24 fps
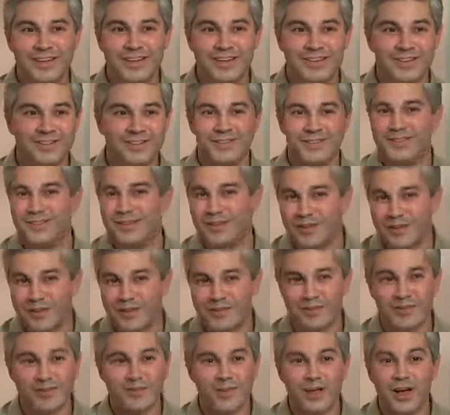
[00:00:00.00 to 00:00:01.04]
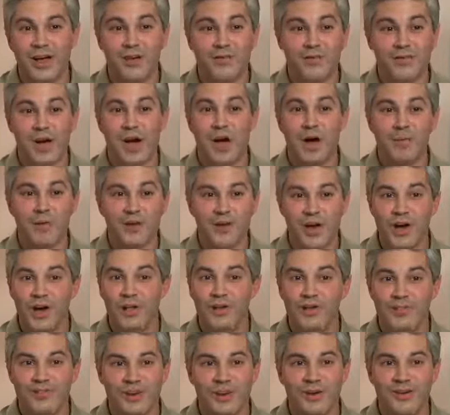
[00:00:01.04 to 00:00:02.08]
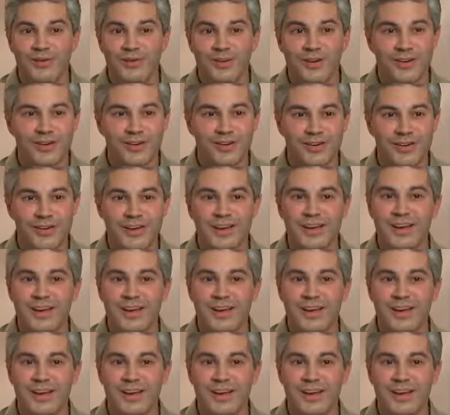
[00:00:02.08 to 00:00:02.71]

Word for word: and there isn't a lot of common knowledge out there.